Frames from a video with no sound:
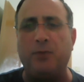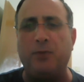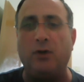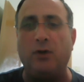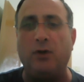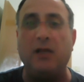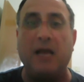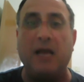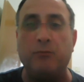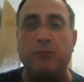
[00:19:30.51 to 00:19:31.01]

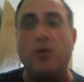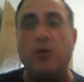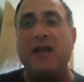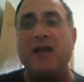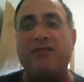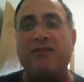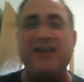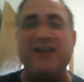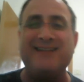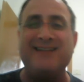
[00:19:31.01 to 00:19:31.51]
And when
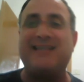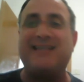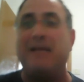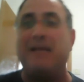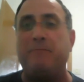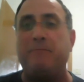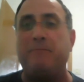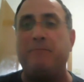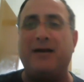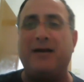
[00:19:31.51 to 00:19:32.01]
things get
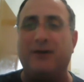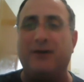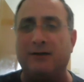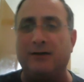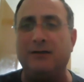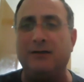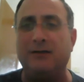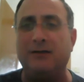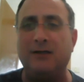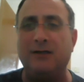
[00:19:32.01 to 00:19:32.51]
better,
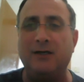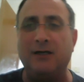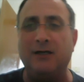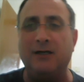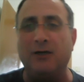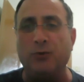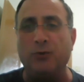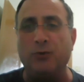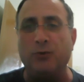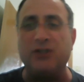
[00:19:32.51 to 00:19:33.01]
we'll
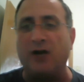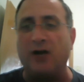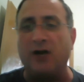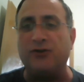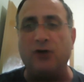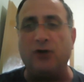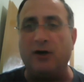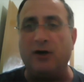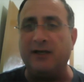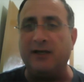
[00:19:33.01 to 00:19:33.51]
start
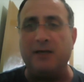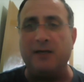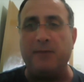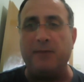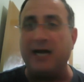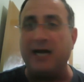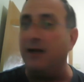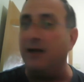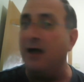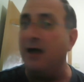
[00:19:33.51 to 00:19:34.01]
talking about it.
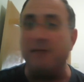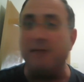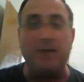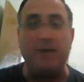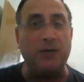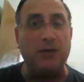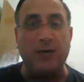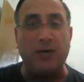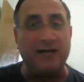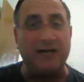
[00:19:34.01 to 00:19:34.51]
By the
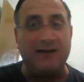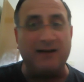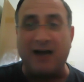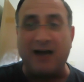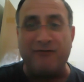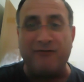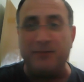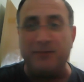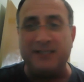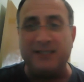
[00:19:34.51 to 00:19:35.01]
way,
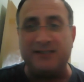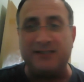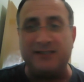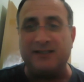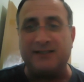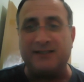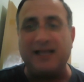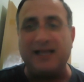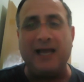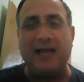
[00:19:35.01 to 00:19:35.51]
government's the
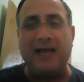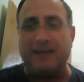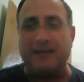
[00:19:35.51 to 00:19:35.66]
same.